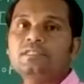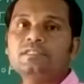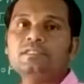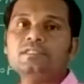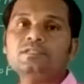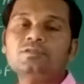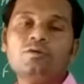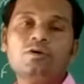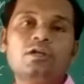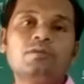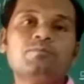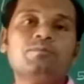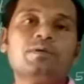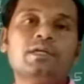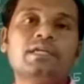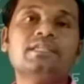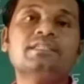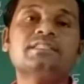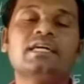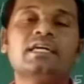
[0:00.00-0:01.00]
These all
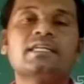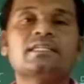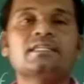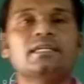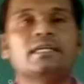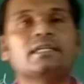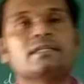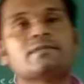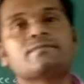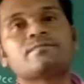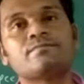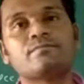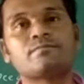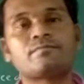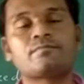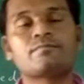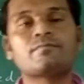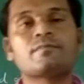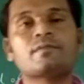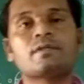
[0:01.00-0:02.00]
planes are there.
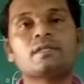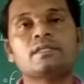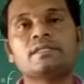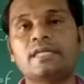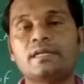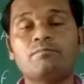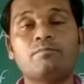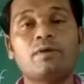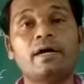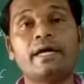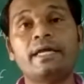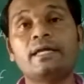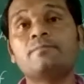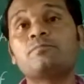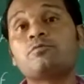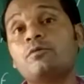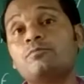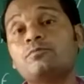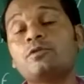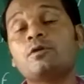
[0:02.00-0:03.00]
They are
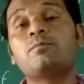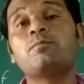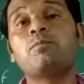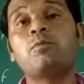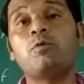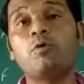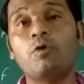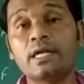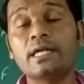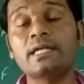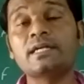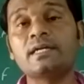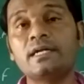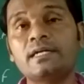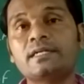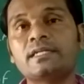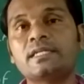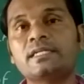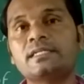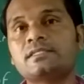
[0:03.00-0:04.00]
buying from the foreign
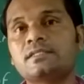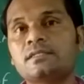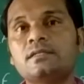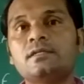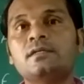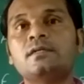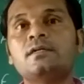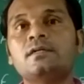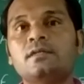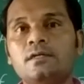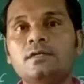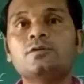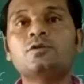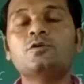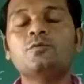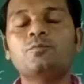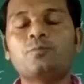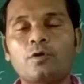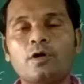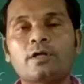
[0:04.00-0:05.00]
countries
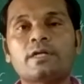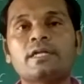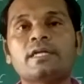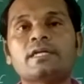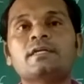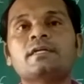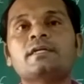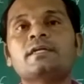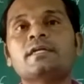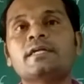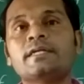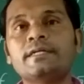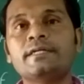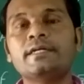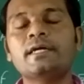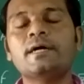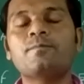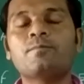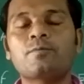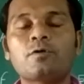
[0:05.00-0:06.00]
to protect
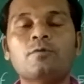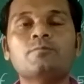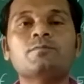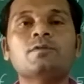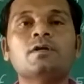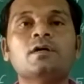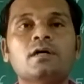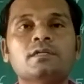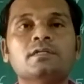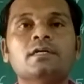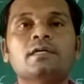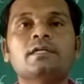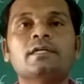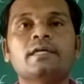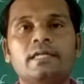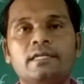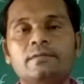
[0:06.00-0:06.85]
India from the other